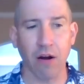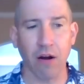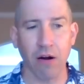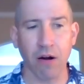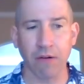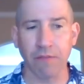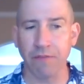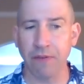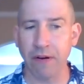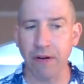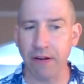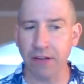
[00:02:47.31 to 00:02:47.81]

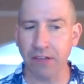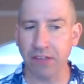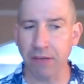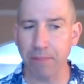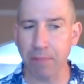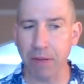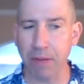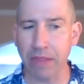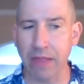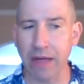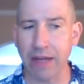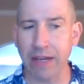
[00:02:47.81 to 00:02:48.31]
are very
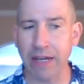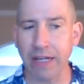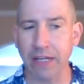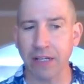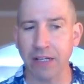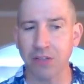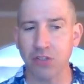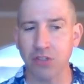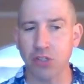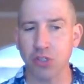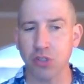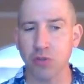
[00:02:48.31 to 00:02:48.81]
sympathetic
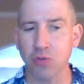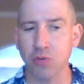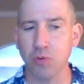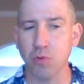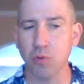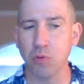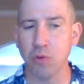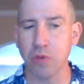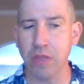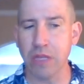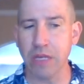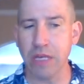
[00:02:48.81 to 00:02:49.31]

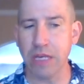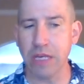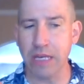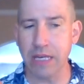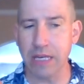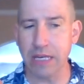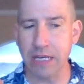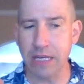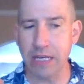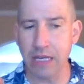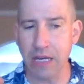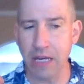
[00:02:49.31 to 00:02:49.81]
to
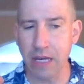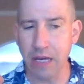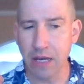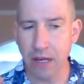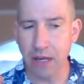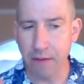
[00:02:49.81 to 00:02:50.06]
the